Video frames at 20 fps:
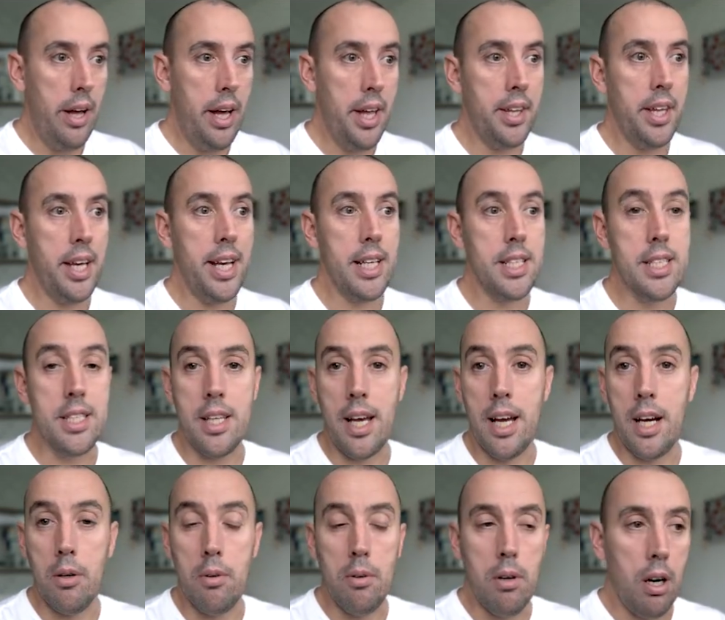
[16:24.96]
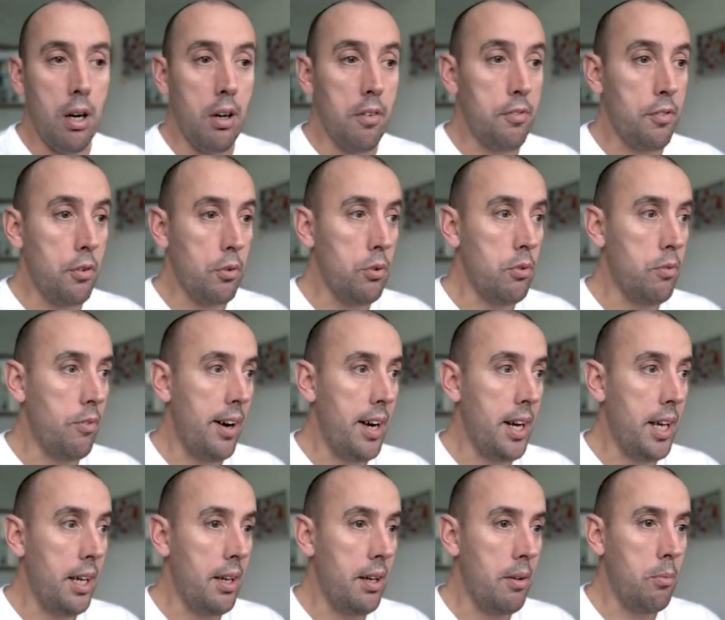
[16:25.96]
There's our after
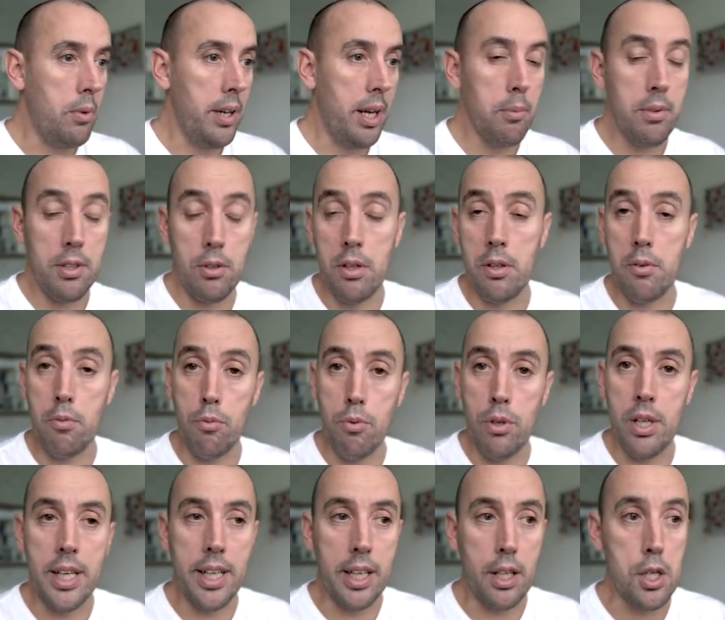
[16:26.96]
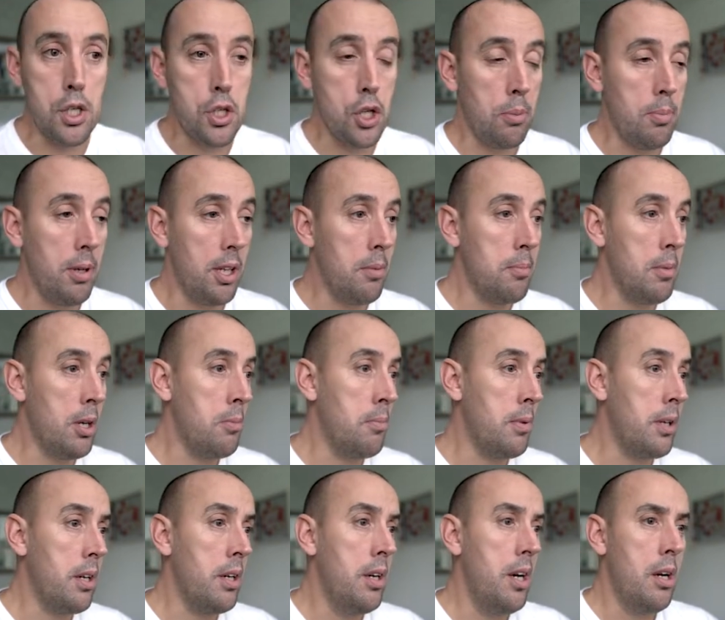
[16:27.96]
already. Now we're doing a really good job at the
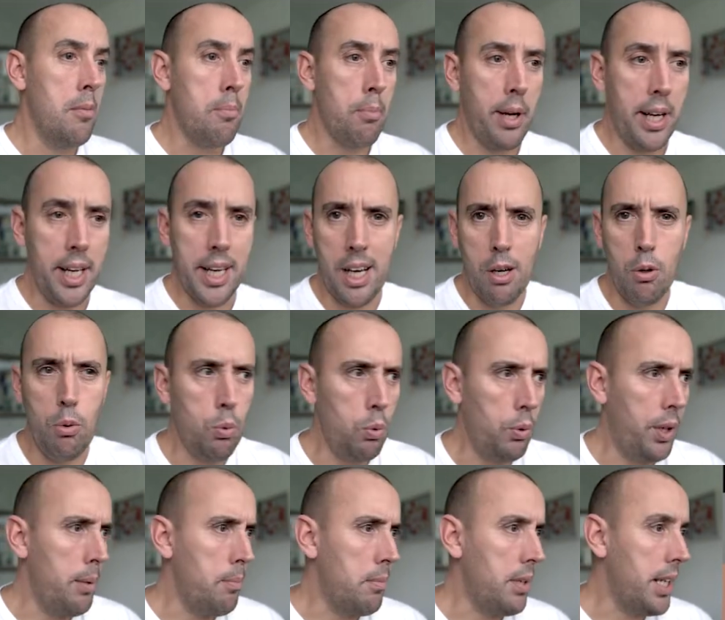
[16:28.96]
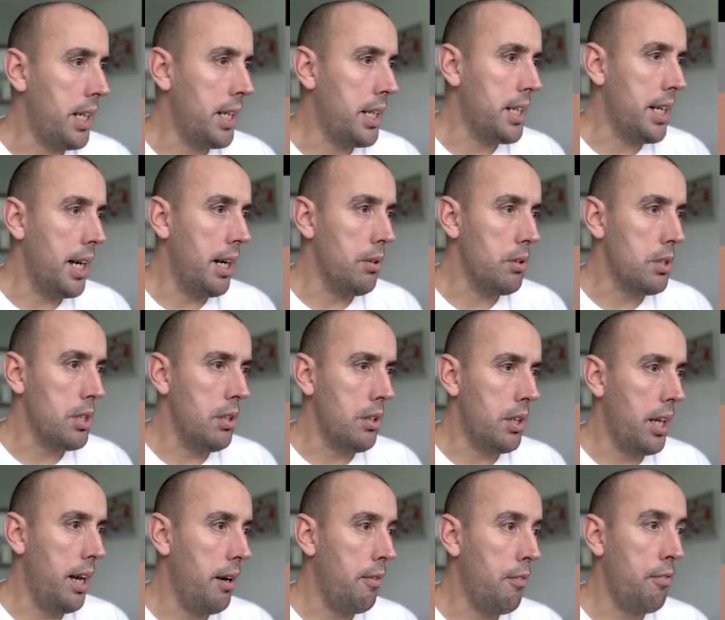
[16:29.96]
moment bringing out all them details. Look
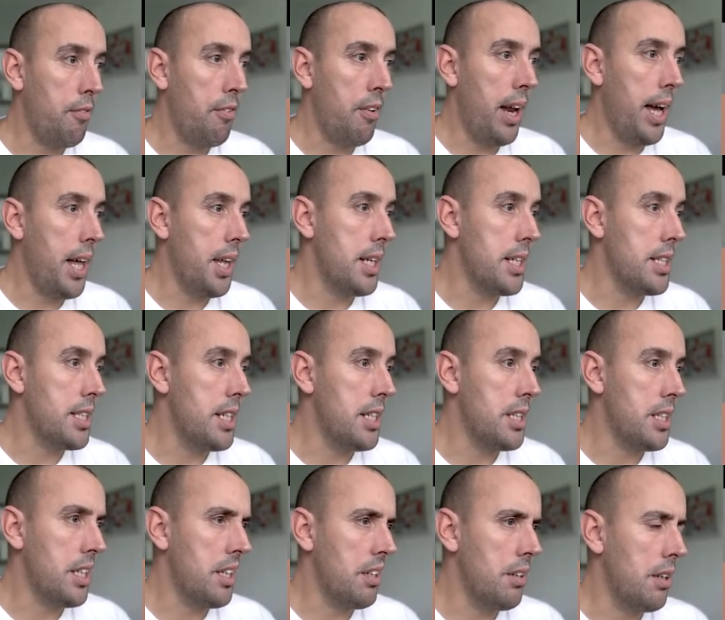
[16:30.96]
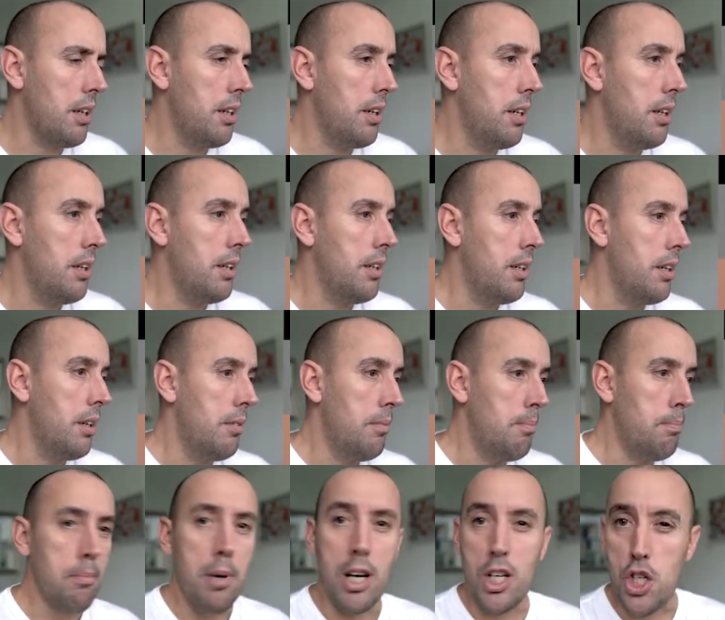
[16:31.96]
how flat this is and
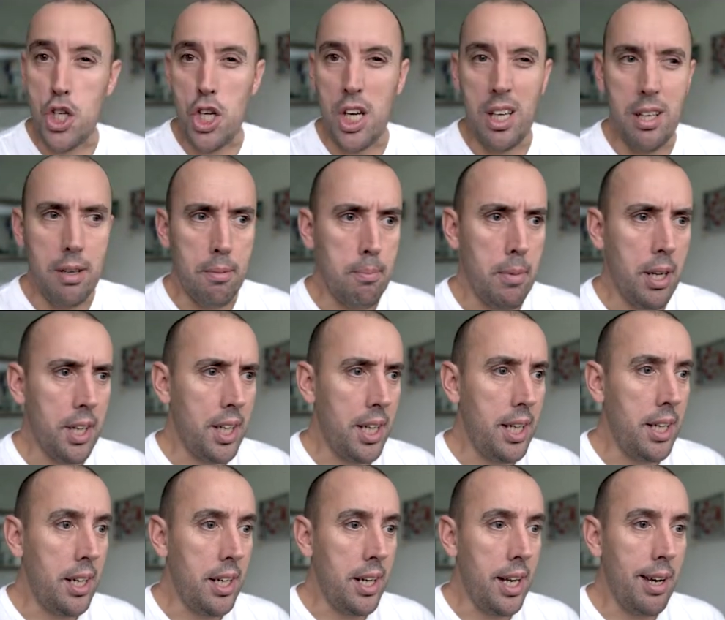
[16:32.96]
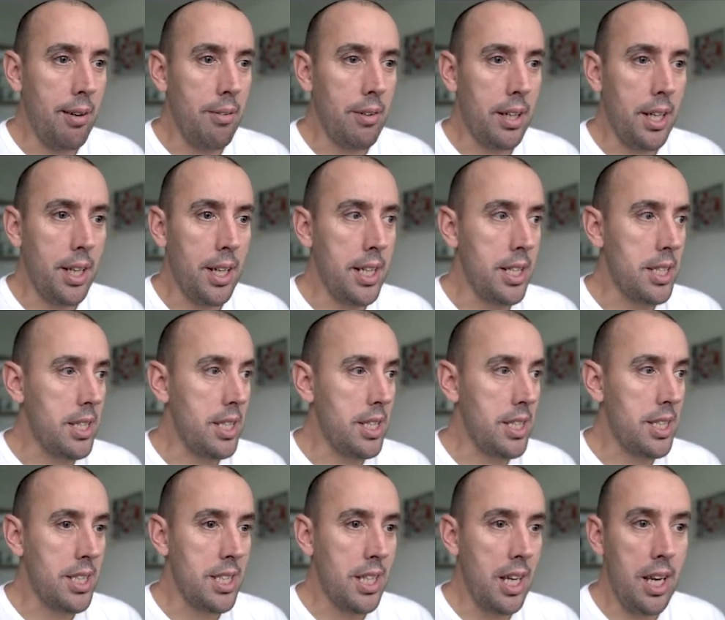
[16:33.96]
mushy and muddy, and now look at this
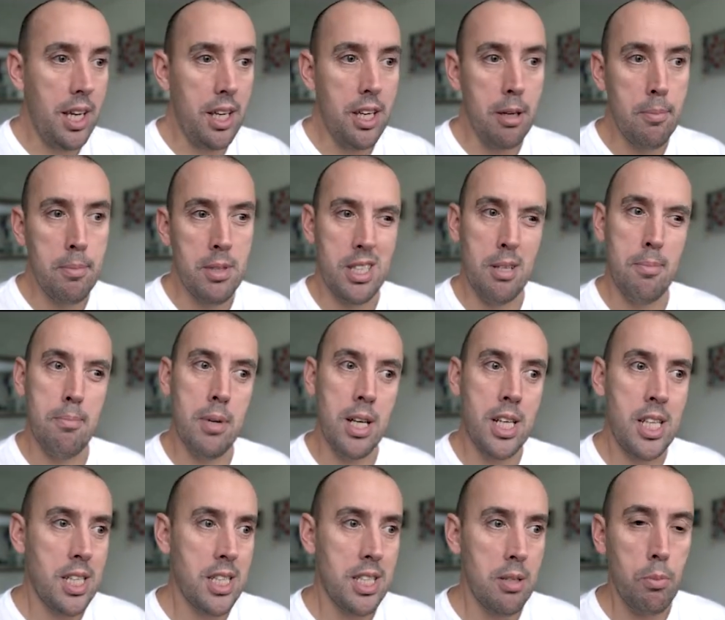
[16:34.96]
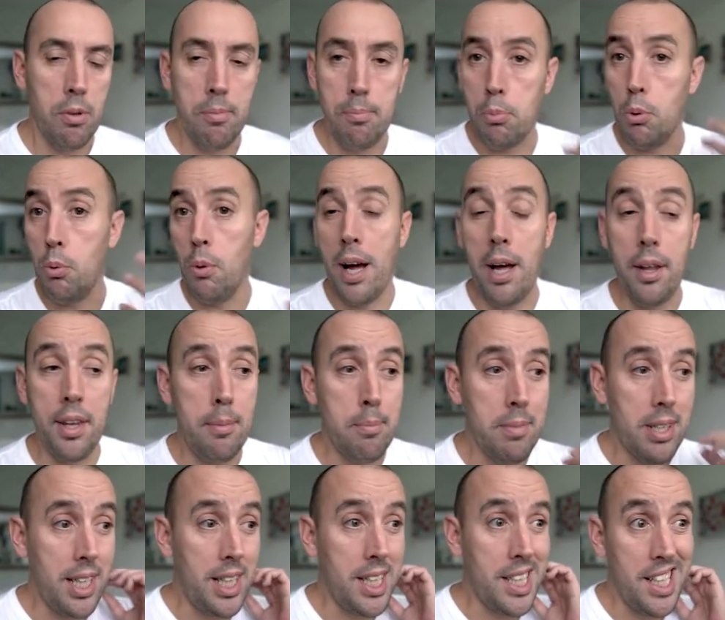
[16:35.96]
stadium is amazing. We've brought out them
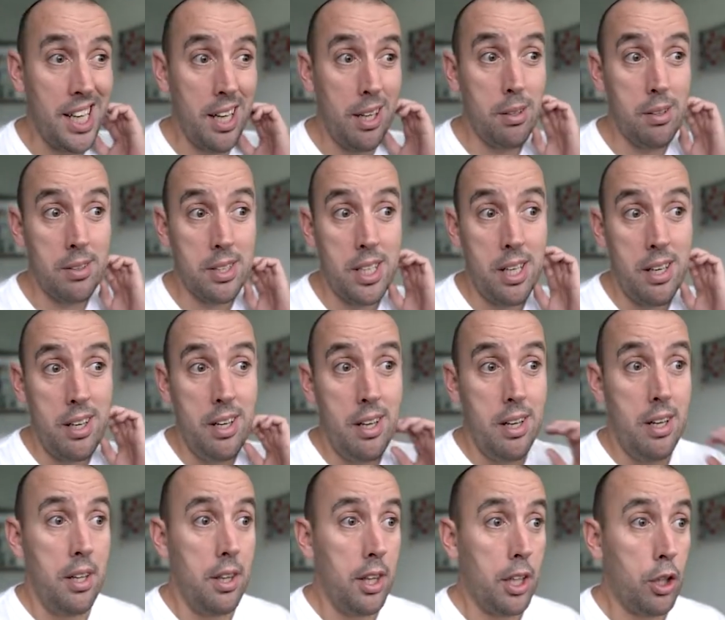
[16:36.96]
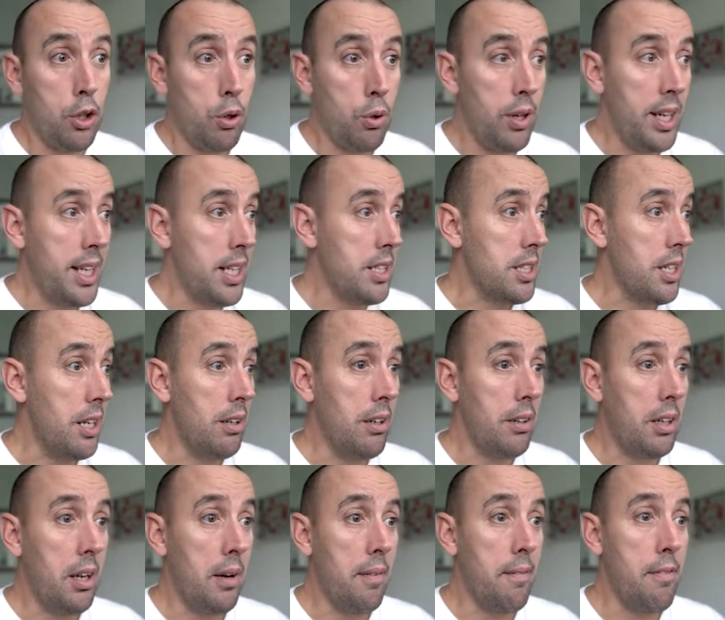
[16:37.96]
details. The cranes are
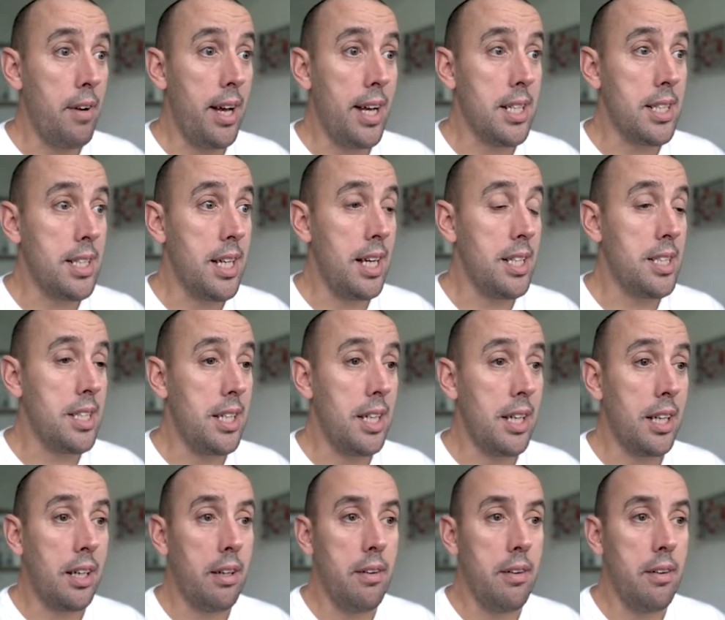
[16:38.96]
looking fantastic.